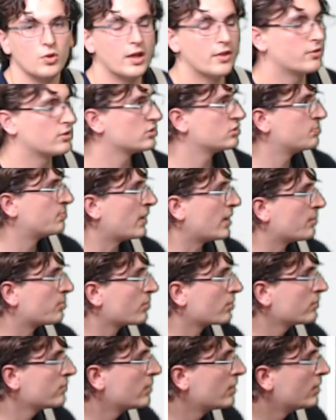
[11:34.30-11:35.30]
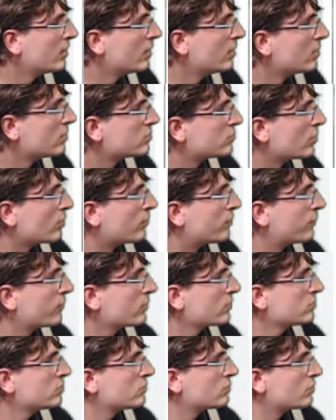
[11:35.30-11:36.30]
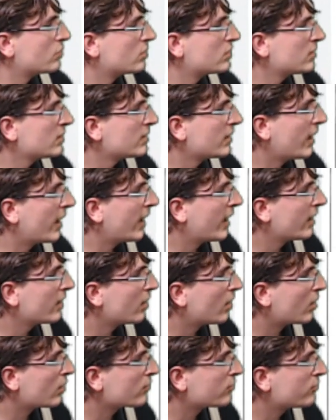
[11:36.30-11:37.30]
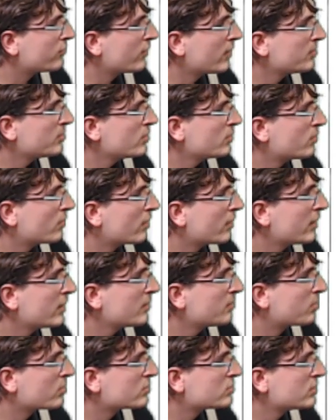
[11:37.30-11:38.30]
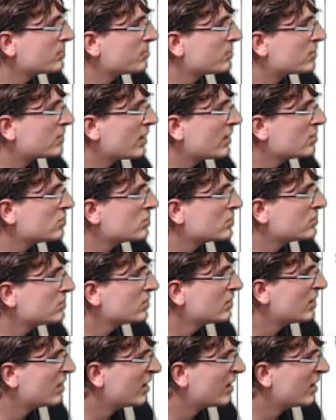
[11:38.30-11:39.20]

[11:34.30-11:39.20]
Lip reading: Weather's paper. So first, looking at our February precipitation